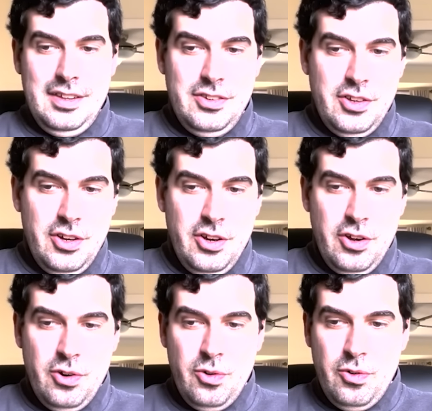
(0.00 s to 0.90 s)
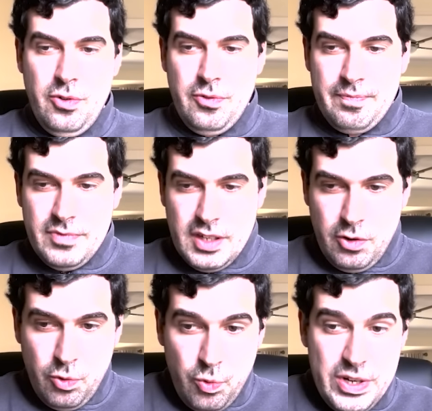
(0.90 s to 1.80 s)
the
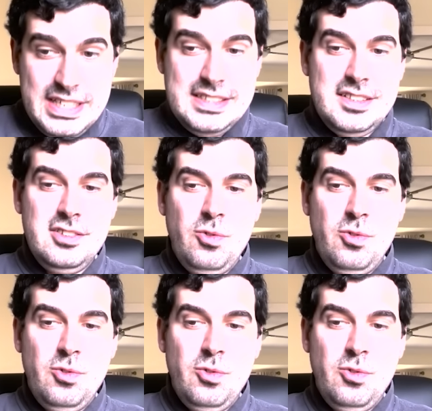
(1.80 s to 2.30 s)
reason